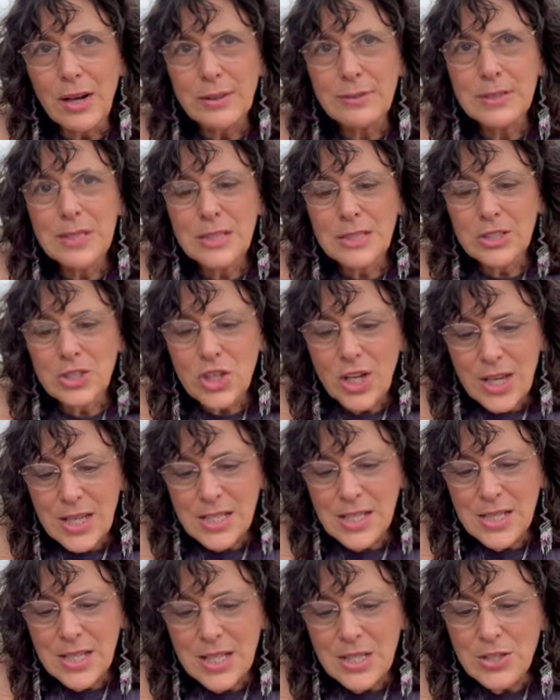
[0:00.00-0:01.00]
I would
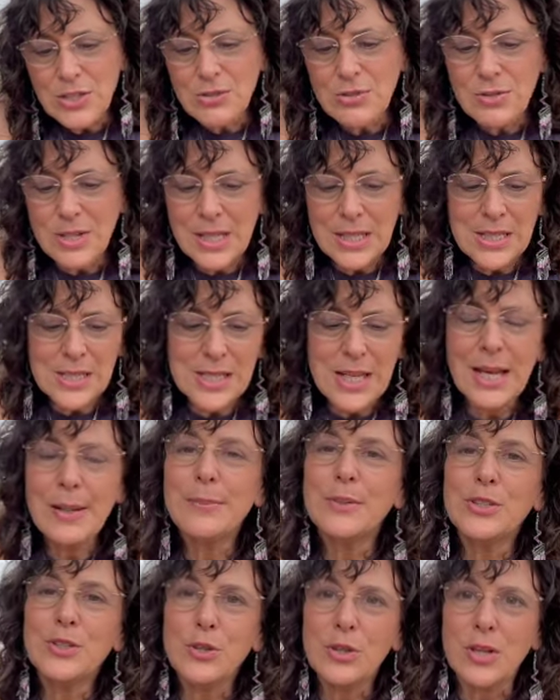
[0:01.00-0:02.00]
suggest that you
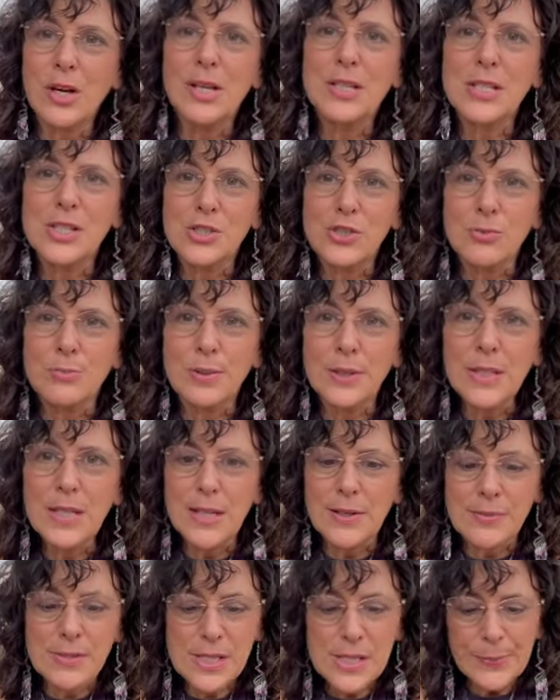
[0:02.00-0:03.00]
examine your thoughts and your
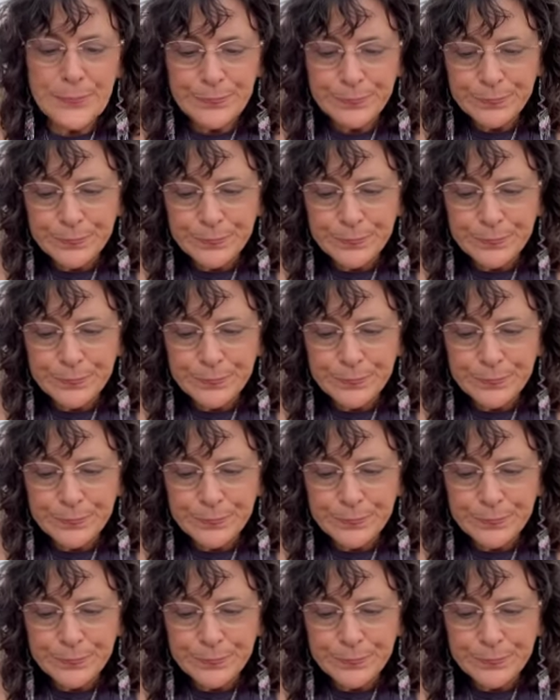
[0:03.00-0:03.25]
beliefs